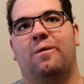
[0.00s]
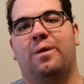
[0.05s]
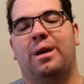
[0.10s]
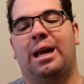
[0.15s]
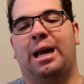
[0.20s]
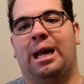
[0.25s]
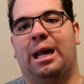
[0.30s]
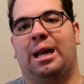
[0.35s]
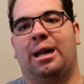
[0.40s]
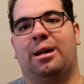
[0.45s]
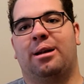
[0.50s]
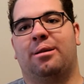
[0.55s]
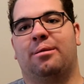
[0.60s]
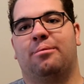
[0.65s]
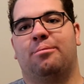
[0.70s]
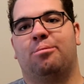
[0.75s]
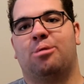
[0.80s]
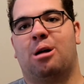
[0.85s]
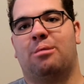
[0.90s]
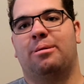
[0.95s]
in
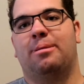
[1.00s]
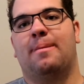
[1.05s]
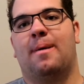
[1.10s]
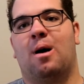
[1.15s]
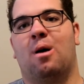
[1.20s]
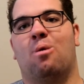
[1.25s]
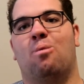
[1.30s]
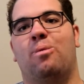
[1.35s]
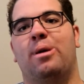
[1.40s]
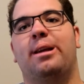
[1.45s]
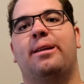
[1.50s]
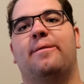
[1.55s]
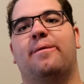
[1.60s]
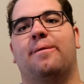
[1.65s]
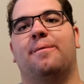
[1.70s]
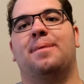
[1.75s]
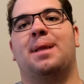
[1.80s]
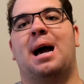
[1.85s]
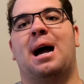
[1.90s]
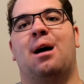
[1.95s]
probably about a week
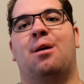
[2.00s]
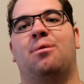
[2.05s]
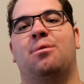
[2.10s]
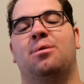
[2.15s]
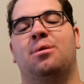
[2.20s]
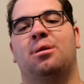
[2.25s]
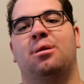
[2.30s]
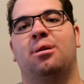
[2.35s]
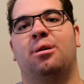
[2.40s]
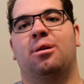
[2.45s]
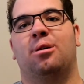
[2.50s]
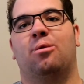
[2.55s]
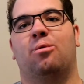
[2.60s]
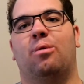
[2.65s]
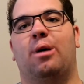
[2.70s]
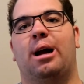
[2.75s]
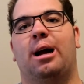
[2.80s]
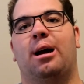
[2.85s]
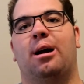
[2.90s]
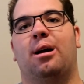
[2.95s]
from now,
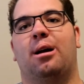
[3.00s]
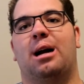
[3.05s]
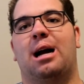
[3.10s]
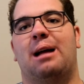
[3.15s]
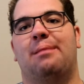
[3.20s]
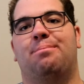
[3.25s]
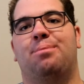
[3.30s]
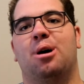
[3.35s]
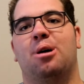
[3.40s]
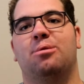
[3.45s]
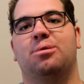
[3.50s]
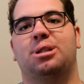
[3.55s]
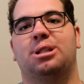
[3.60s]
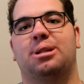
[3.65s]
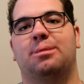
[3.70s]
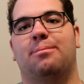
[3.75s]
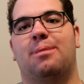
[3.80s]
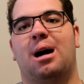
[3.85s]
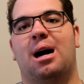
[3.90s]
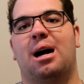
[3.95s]
where I
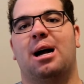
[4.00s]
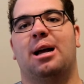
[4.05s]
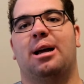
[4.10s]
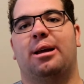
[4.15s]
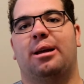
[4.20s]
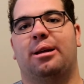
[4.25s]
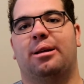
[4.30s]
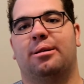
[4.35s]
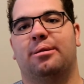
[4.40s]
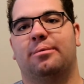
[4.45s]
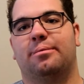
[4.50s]
post my